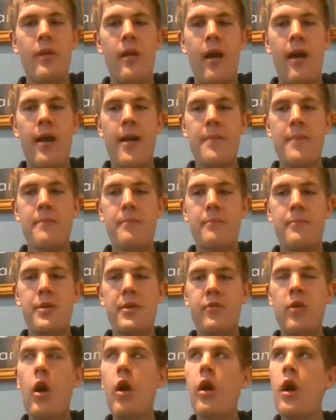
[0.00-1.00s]

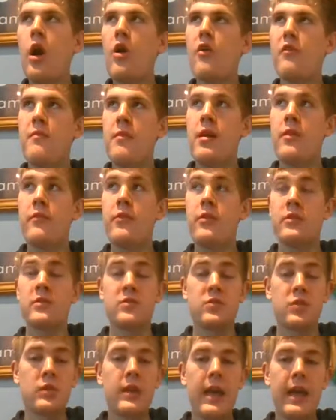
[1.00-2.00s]
But I've got a half marathon on
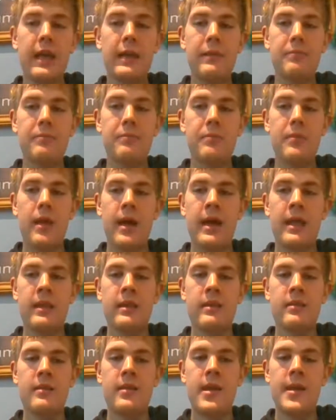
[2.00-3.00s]
Sunday,
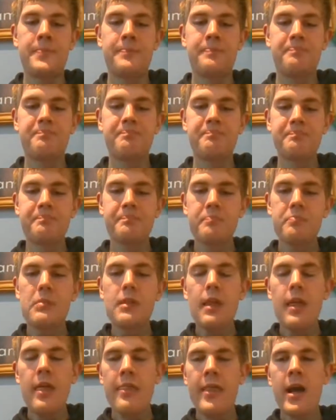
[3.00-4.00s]
and
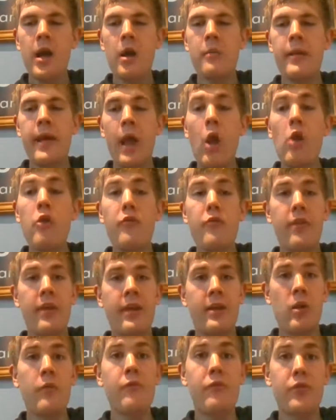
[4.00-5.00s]
that'll be
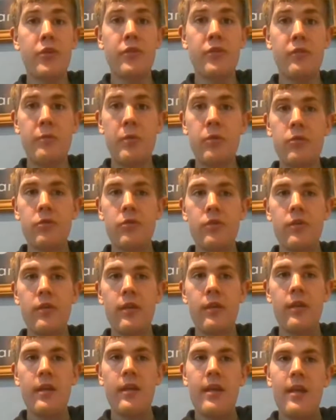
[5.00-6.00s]
hopefully a confidence boost.
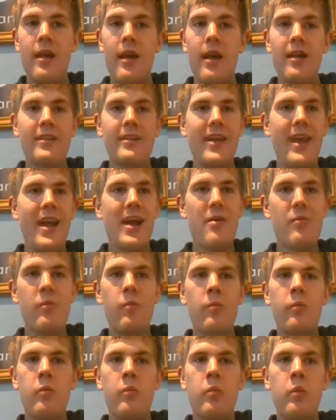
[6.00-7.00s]
And
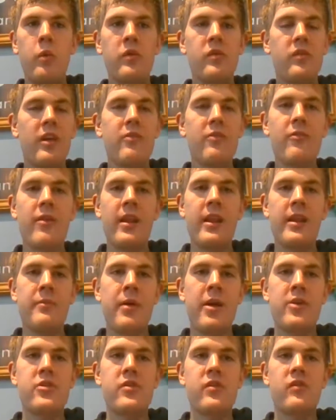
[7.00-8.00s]
we'll see really.
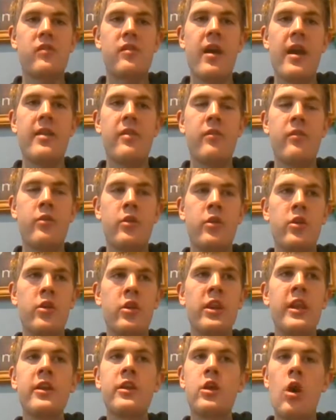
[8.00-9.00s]
But as you say, that
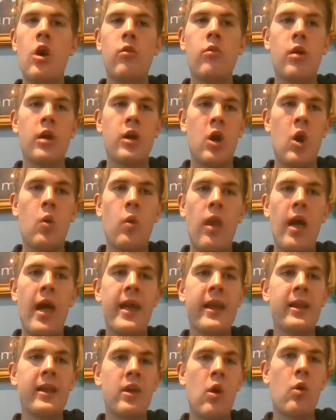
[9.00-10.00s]
you need a goal
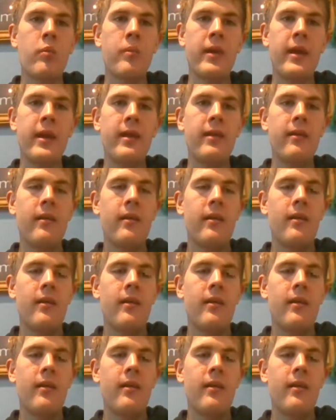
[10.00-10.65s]
A and a goal B.